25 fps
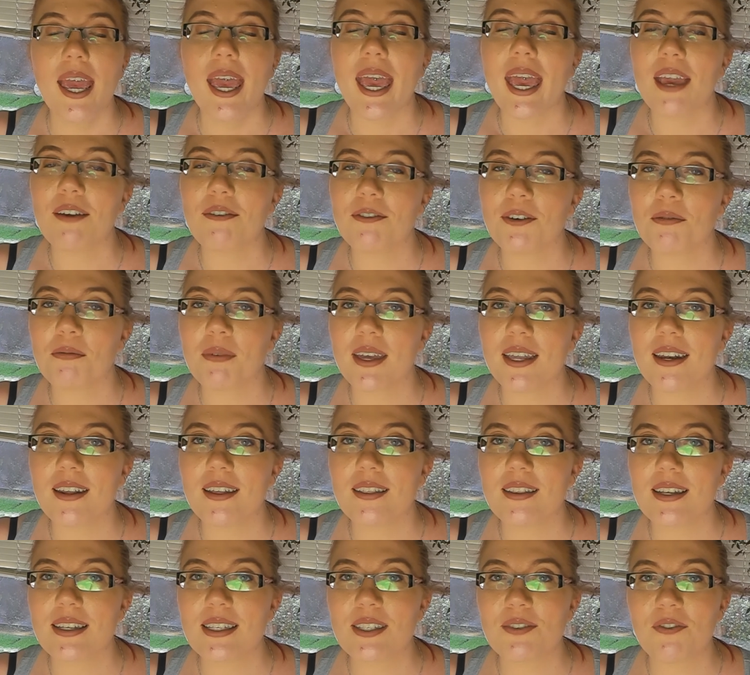If you've made it
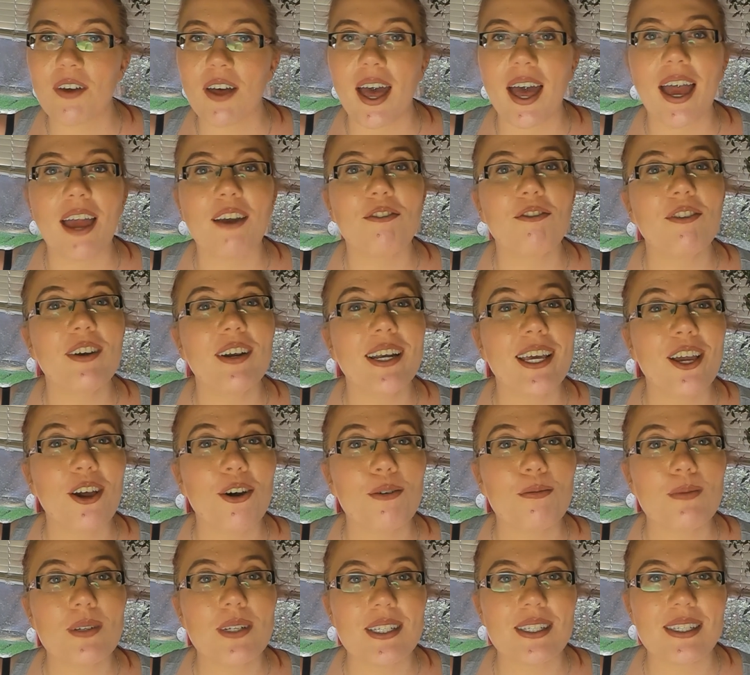this far, I really
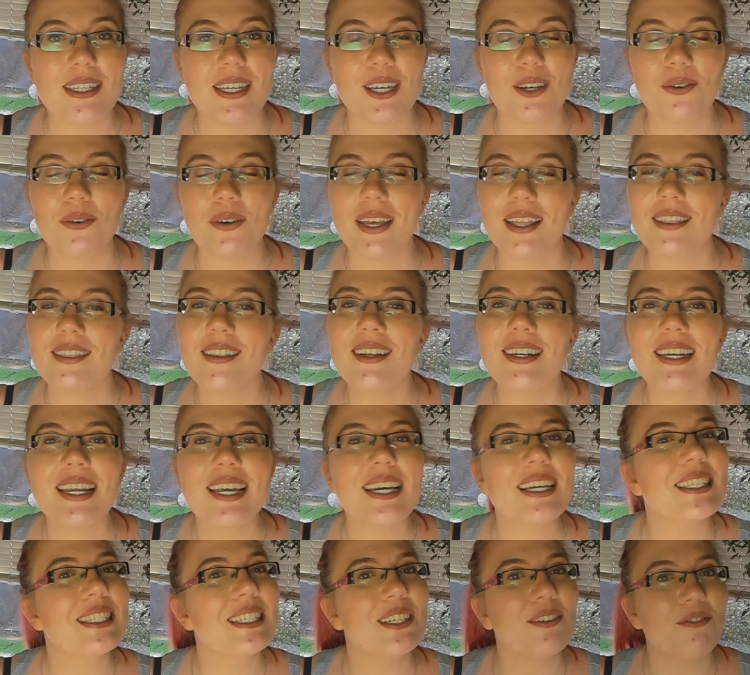hope to see you in the
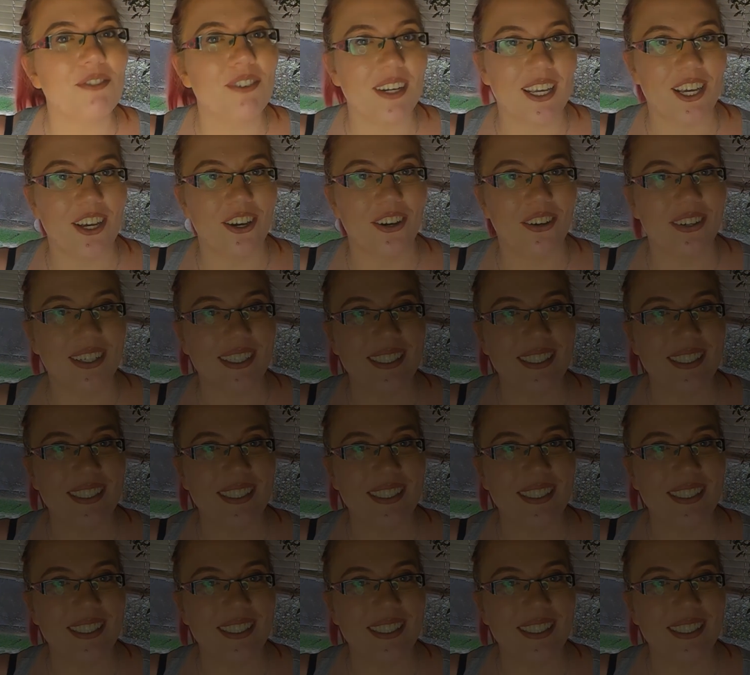next video.